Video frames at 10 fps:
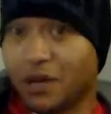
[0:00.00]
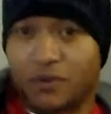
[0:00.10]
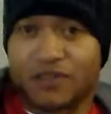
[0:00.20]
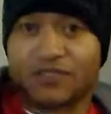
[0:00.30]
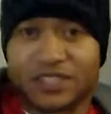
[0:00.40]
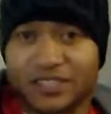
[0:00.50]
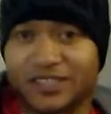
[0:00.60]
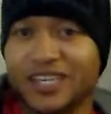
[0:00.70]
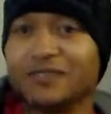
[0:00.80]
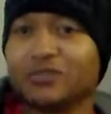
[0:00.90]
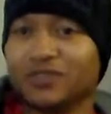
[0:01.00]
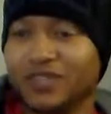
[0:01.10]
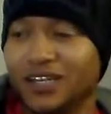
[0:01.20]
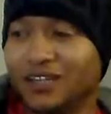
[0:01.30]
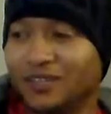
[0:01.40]
a perfect
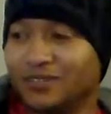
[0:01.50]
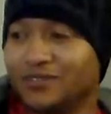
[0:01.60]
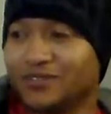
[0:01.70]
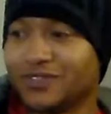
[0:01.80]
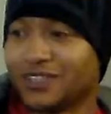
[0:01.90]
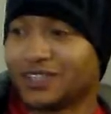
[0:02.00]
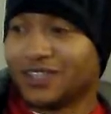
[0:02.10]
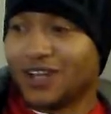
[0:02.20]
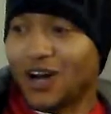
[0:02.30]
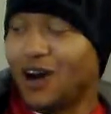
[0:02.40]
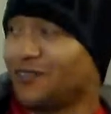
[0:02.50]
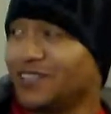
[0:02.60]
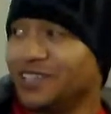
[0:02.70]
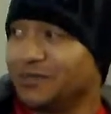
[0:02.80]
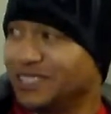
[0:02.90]
example of
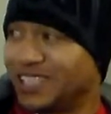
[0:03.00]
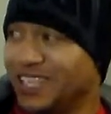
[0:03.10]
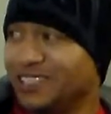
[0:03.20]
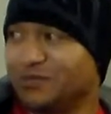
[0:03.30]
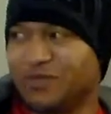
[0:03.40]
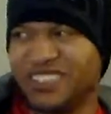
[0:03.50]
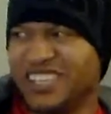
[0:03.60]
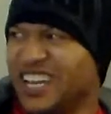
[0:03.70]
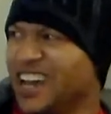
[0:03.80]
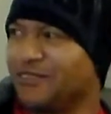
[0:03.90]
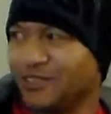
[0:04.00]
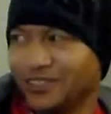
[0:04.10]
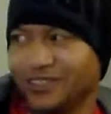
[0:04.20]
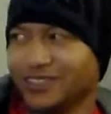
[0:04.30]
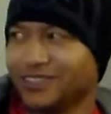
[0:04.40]
often imitated but
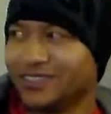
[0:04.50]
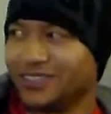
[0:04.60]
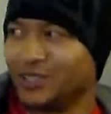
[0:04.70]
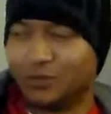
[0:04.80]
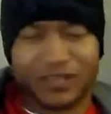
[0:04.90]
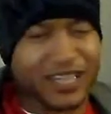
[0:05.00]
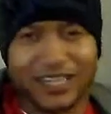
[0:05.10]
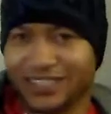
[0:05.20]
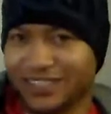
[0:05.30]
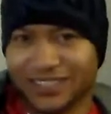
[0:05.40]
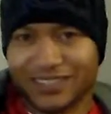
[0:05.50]
never duplicated.